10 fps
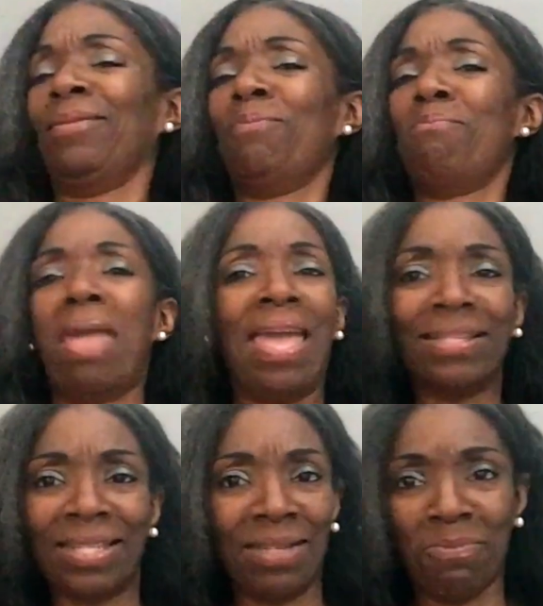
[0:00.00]
Man
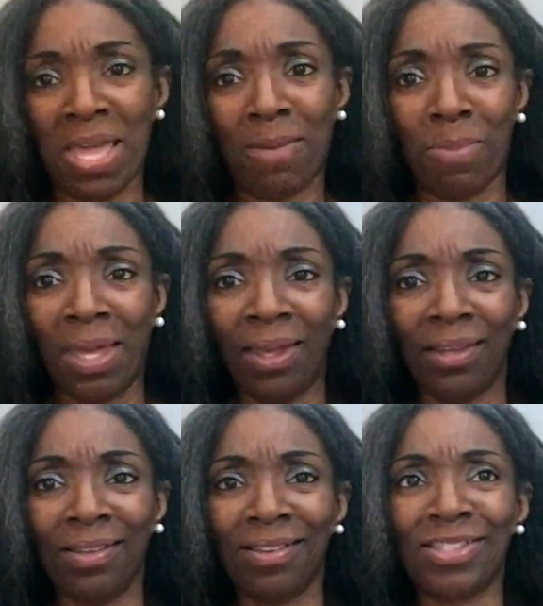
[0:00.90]
didn't make me,
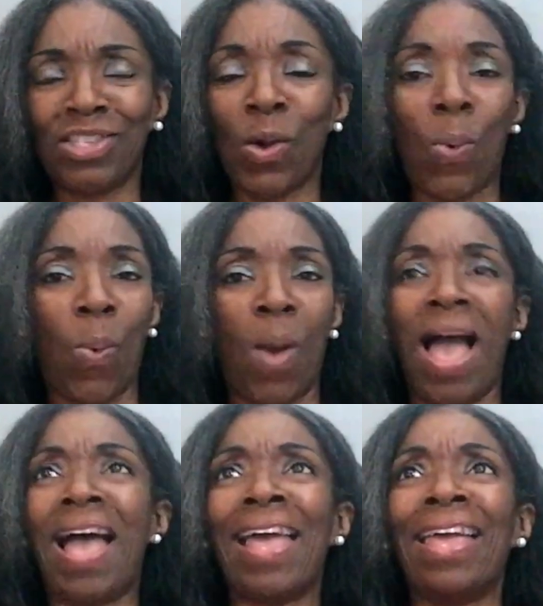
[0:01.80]
so
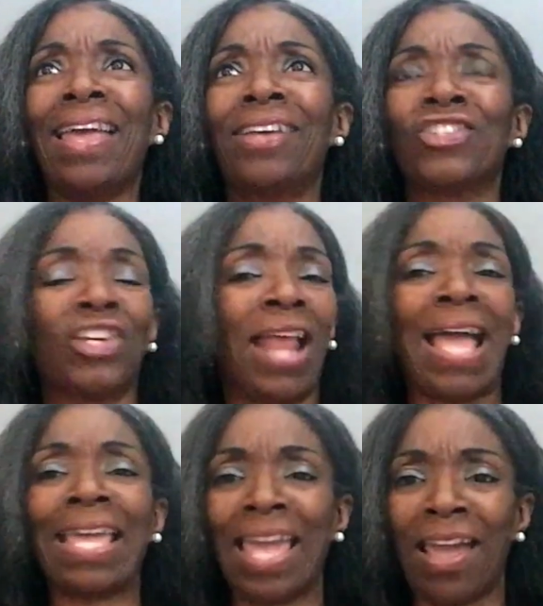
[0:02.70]
why should I
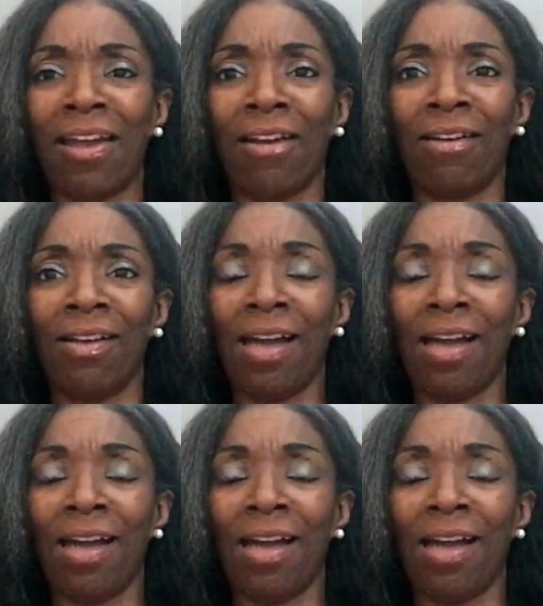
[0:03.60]
care